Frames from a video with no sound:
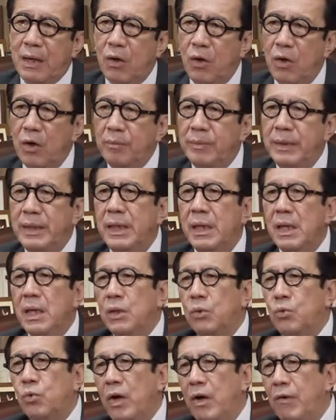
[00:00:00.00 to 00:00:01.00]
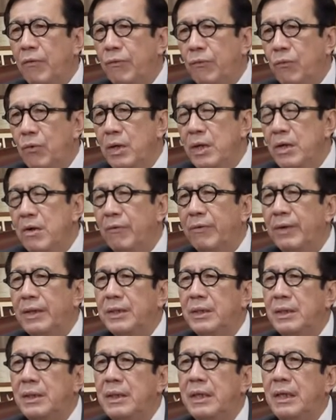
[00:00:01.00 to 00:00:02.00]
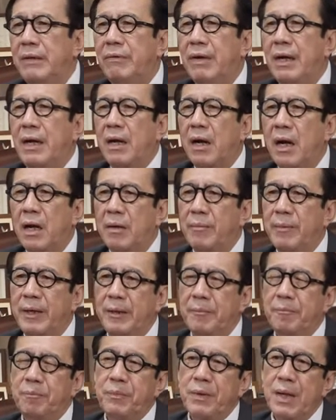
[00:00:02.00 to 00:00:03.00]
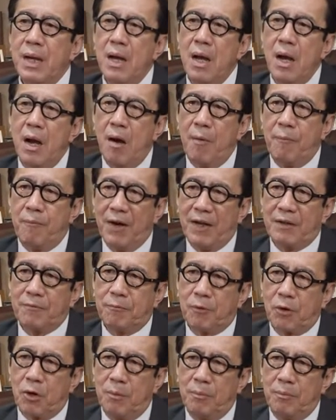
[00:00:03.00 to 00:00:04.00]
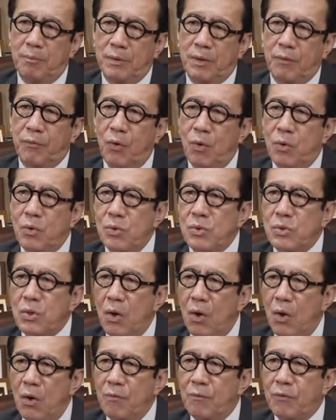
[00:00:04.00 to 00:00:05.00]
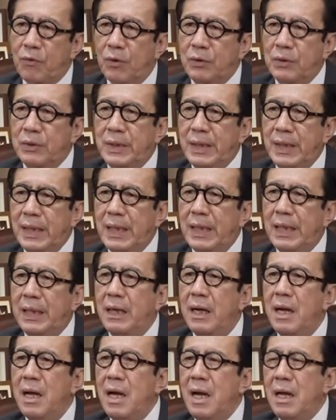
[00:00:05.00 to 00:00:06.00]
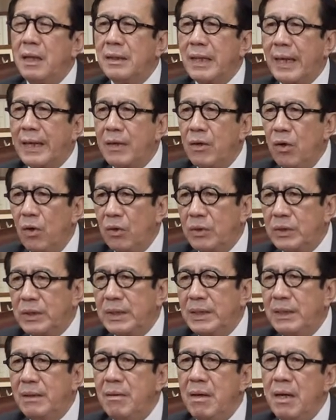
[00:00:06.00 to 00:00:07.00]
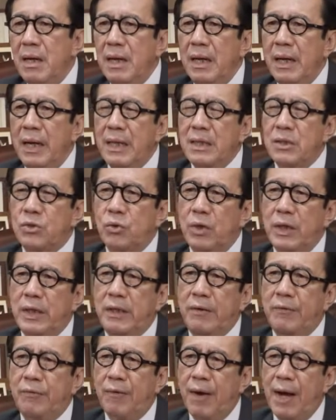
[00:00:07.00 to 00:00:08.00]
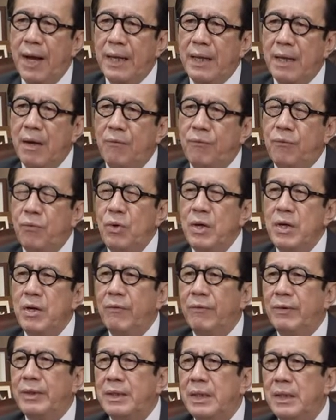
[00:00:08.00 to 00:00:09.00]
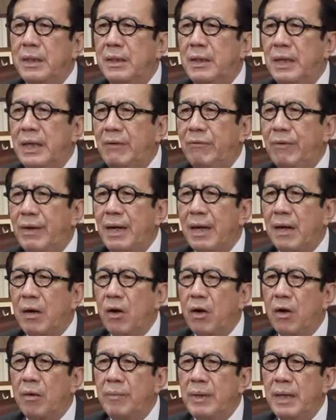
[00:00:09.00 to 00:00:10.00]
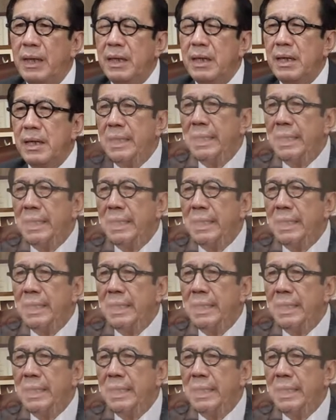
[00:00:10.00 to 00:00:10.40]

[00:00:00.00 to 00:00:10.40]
economy to a full innovation-driven economy. Apart from the focus on frontier technology and solidifying a full innovation-driven economy,